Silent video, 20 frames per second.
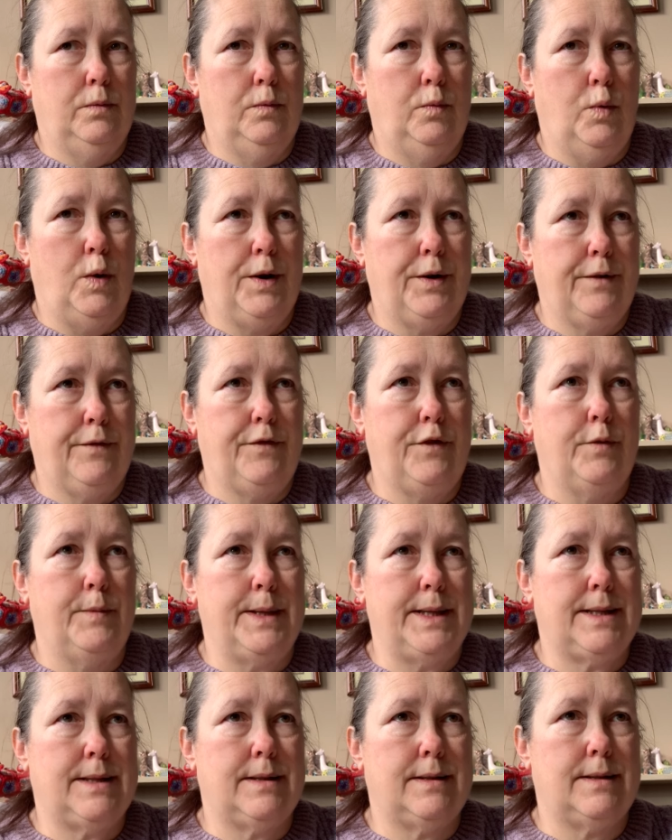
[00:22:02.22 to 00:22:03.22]
One of them
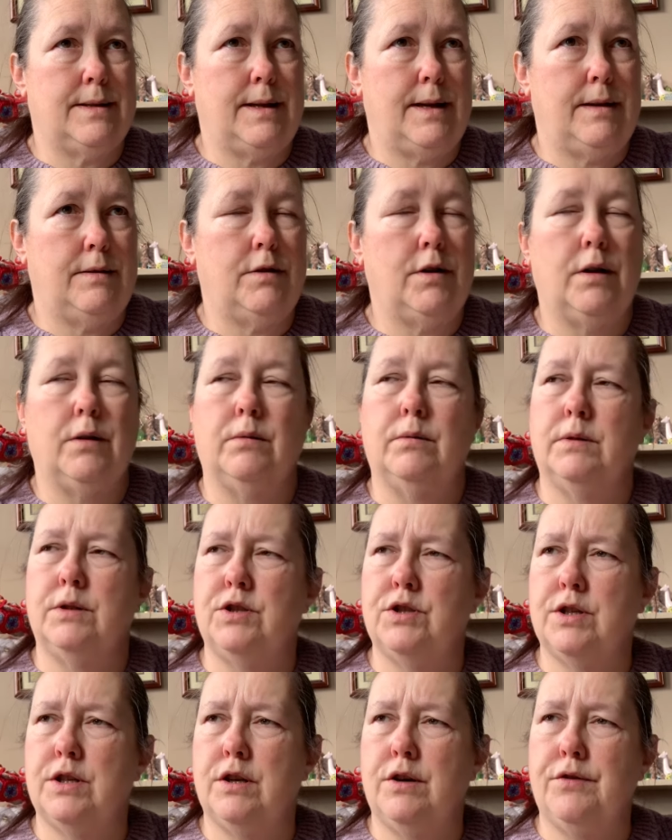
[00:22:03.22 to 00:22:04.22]
is the same. No, has
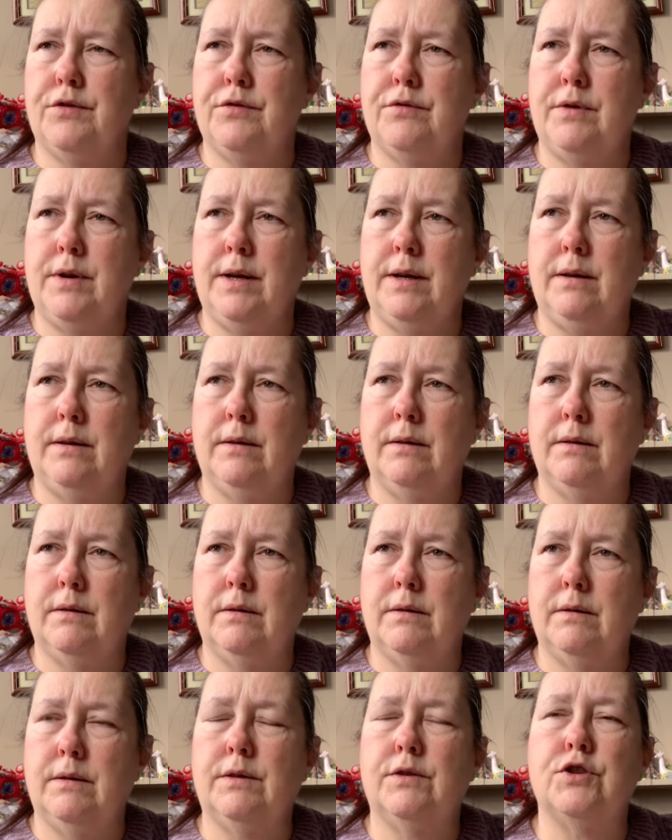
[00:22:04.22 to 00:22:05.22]
she got three?
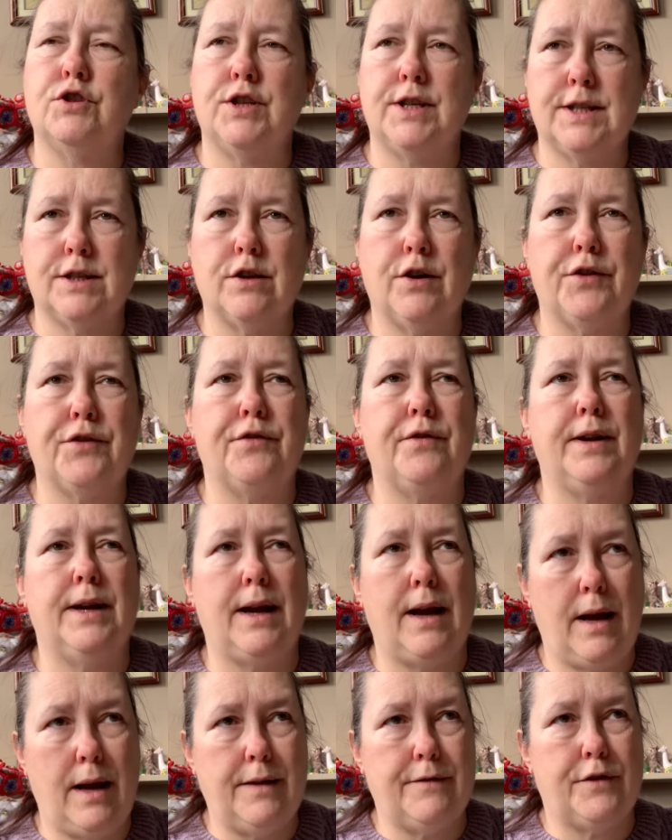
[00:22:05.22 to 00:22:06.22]
She's got three,
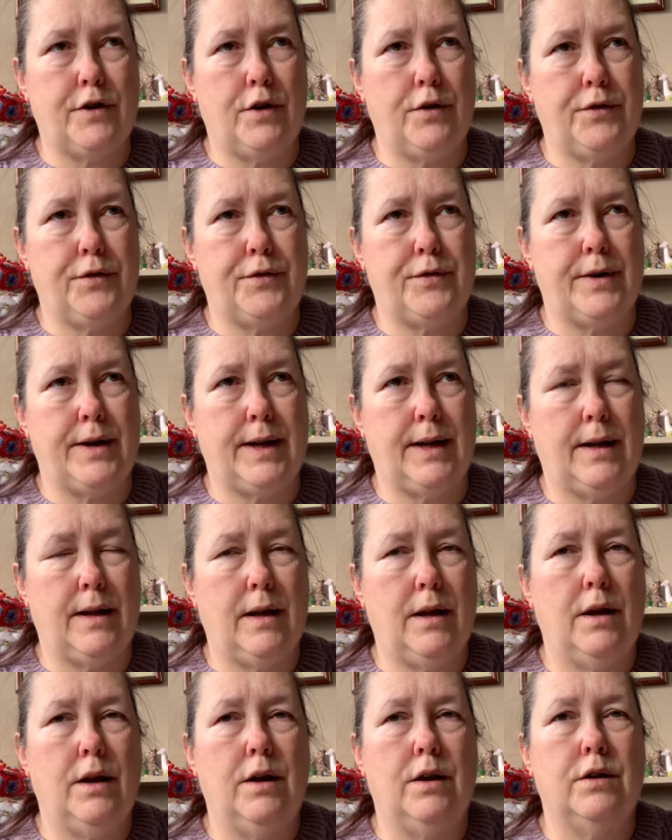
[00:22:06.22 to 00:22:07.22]
I've got three.
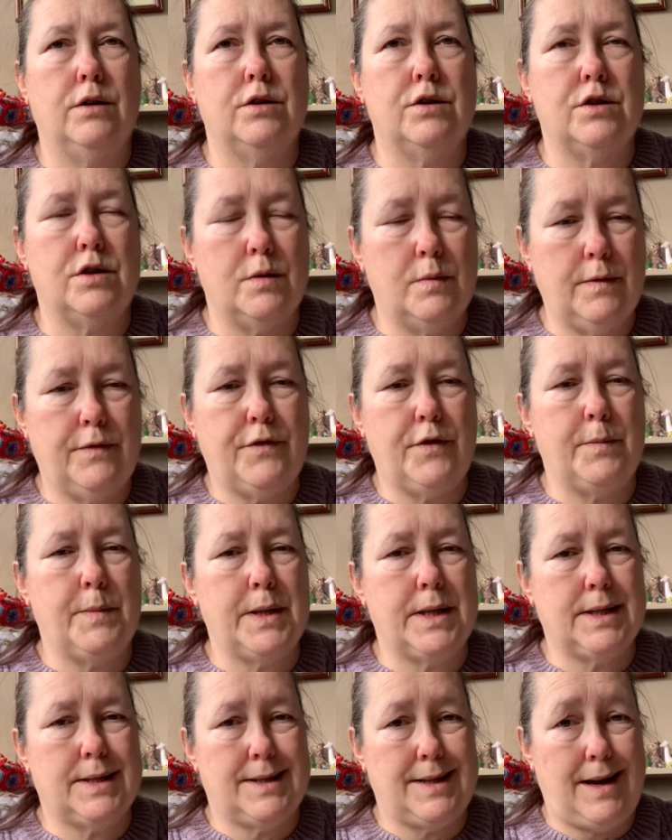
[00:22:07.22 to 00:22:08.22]
Two of them are
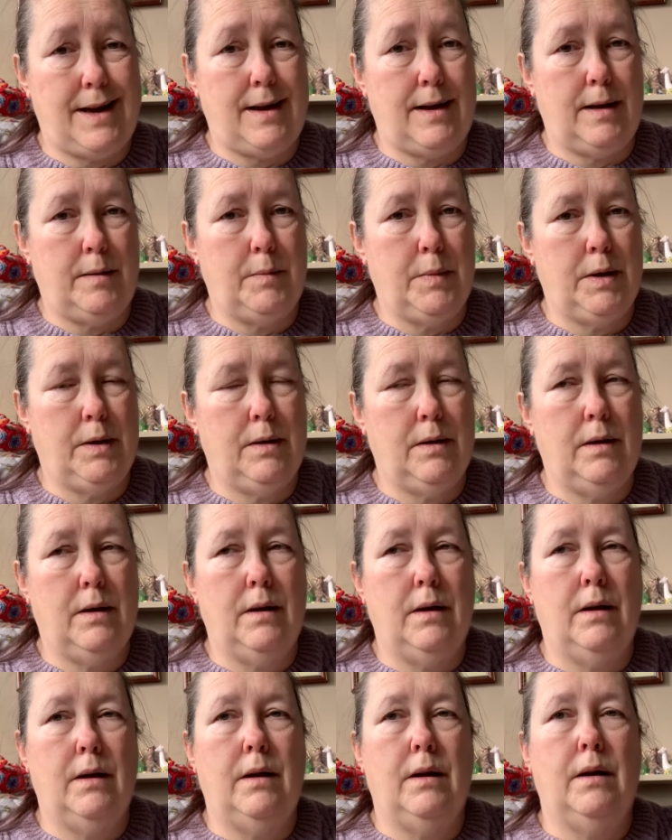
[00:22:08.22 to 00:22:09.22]
the same,
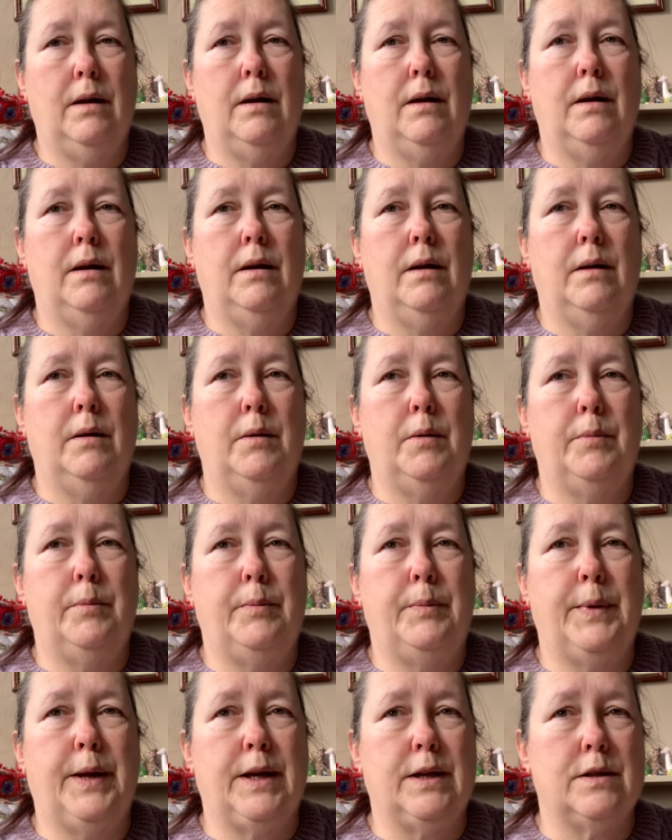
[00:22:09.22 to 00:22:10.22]

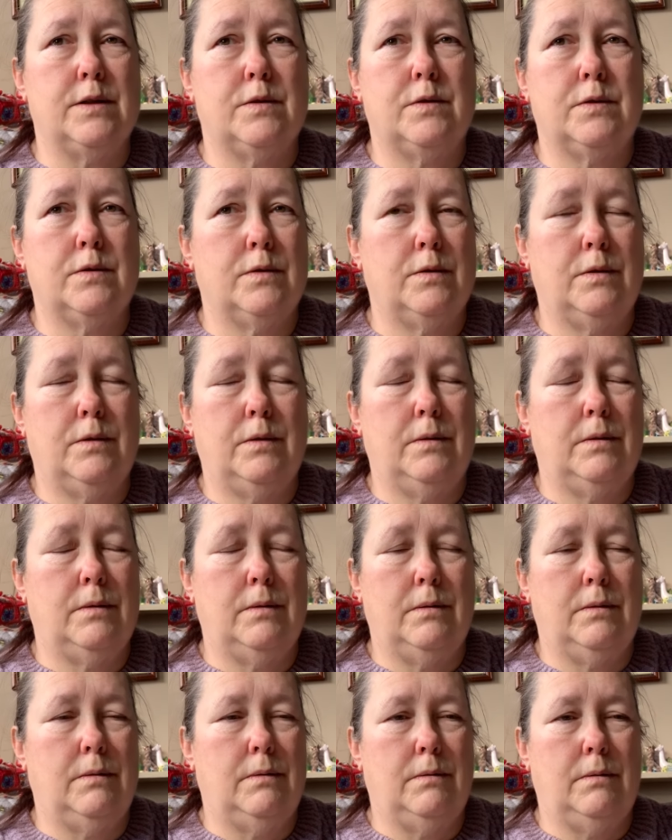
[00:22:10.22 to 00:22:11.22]
because
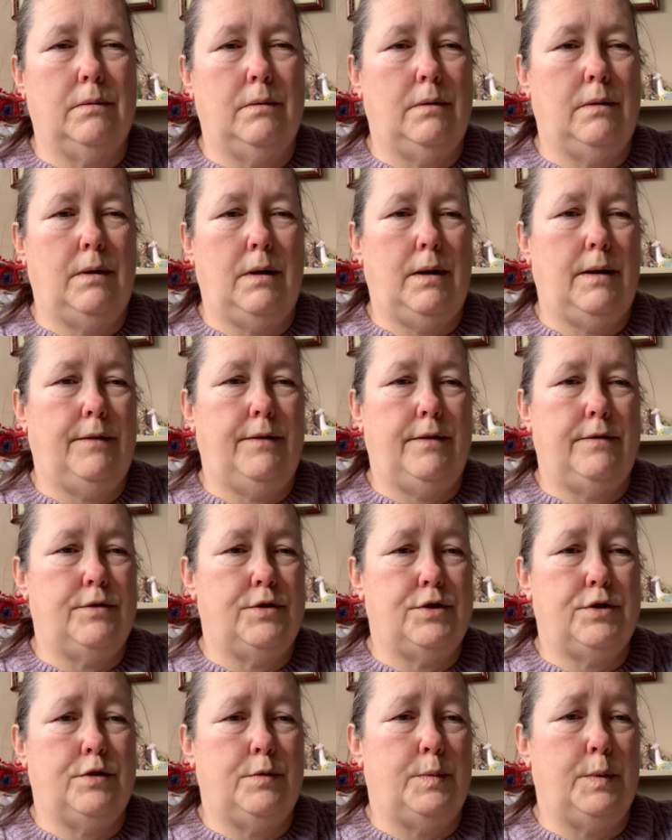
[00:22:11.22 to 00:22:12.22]
I very
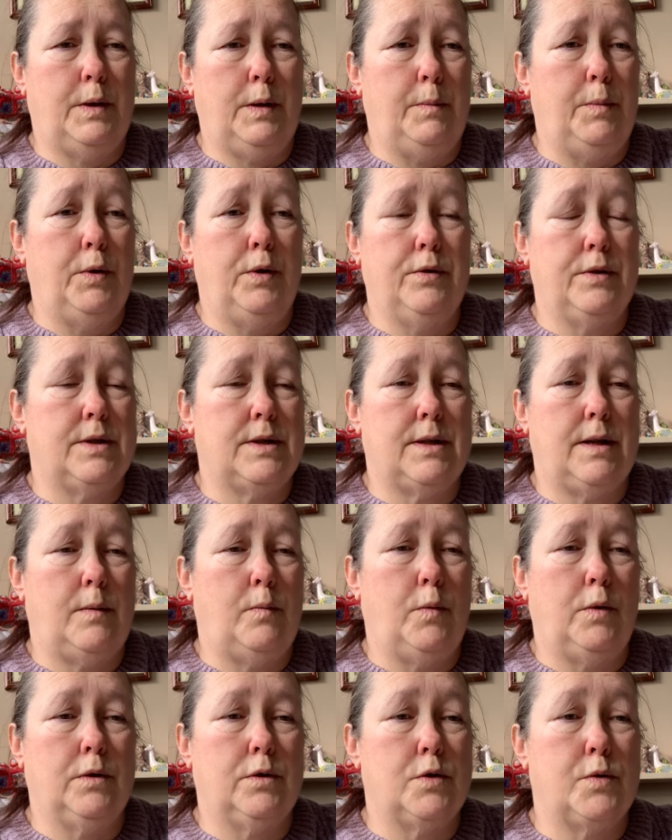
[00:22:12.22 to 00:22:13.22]
stupidly bought the same
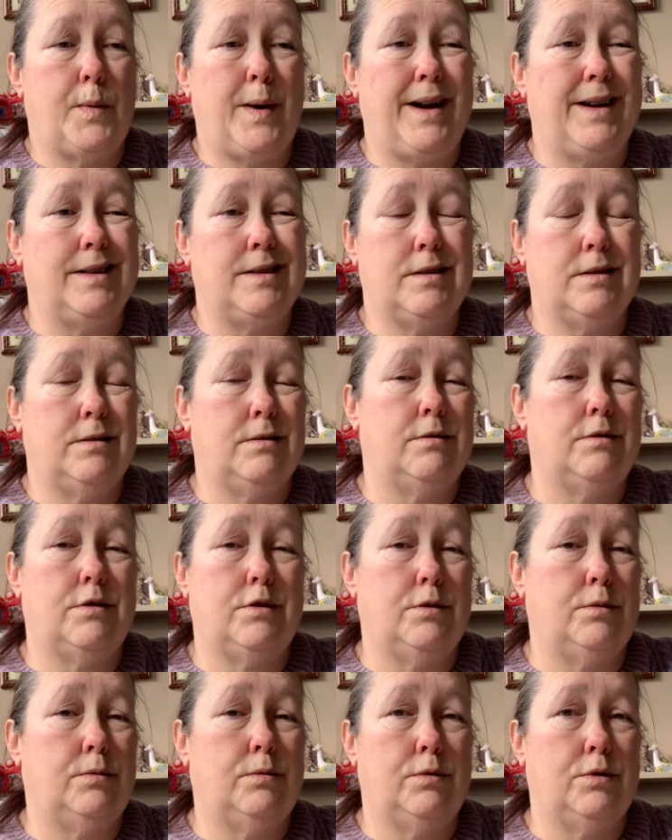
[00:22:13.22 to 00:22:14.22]
one twice, and
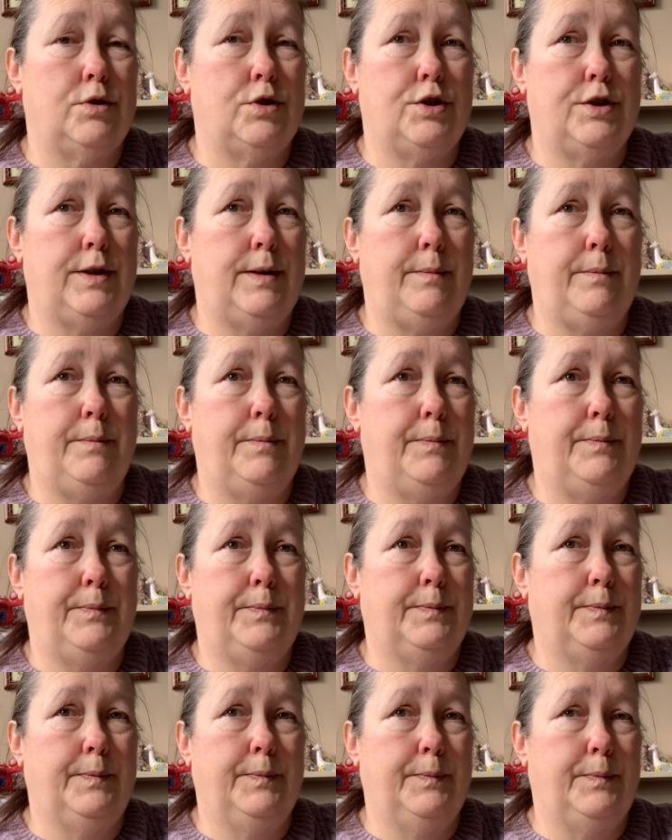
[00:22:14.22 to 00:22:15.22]
so she
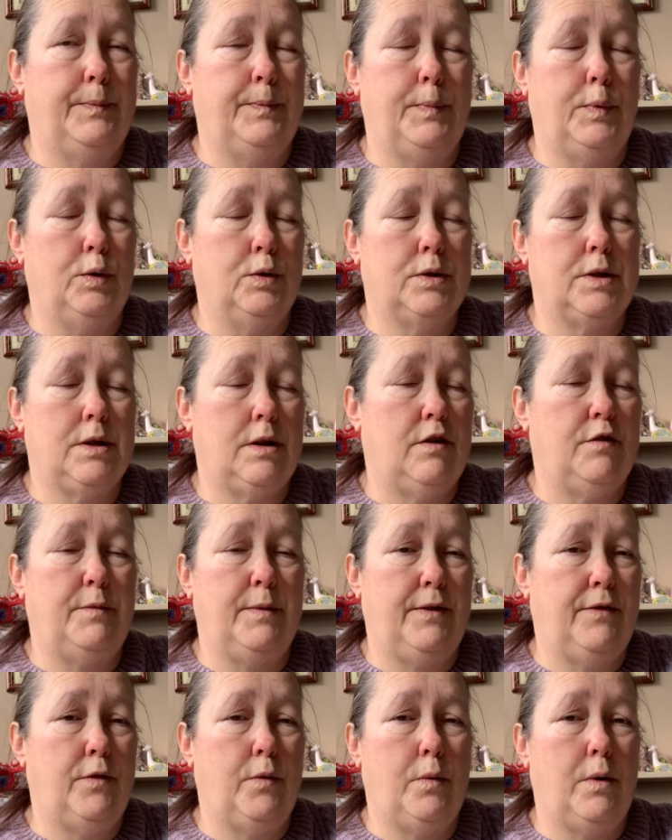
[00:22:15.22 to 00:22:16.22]
bought it off me
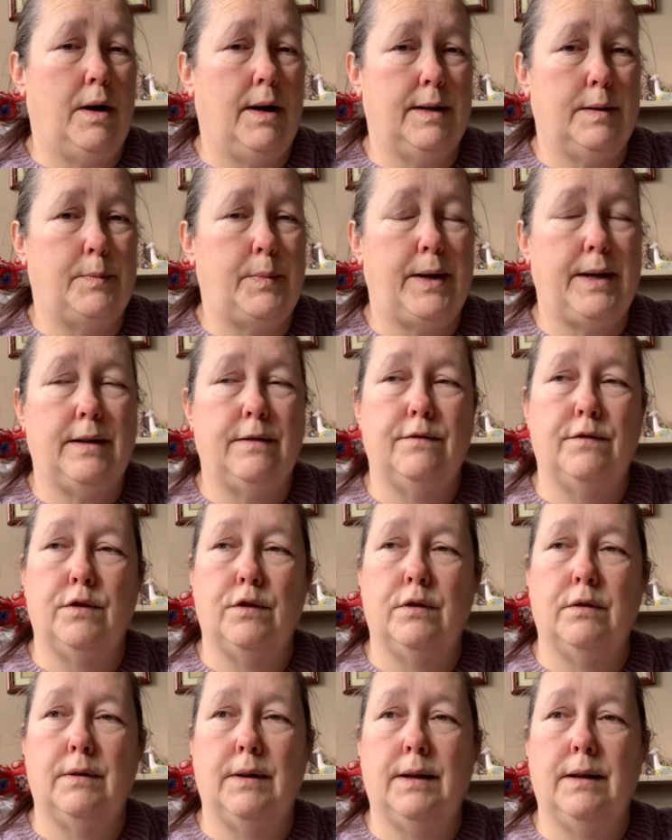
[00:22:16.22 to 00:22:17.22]
for what I paid
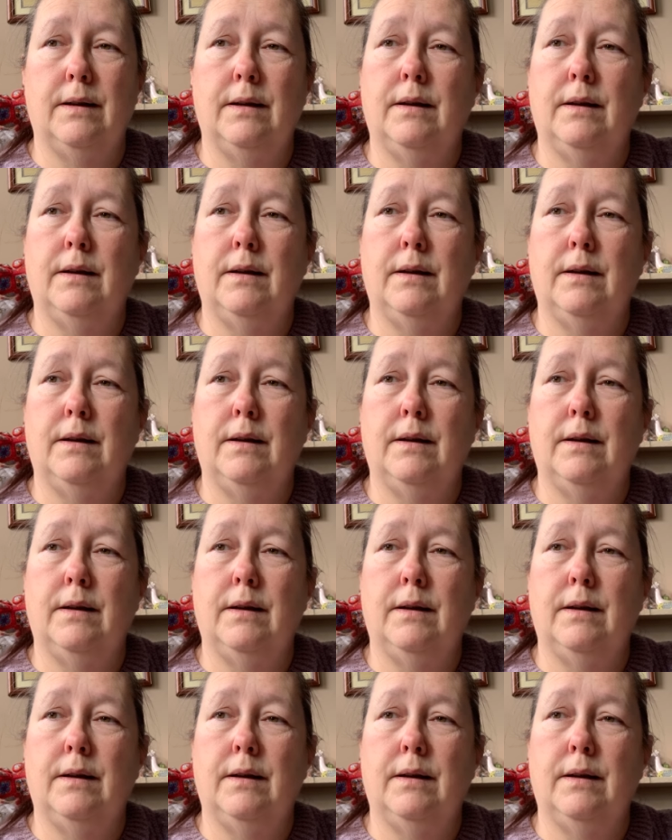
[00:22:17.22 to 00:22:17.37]
for it.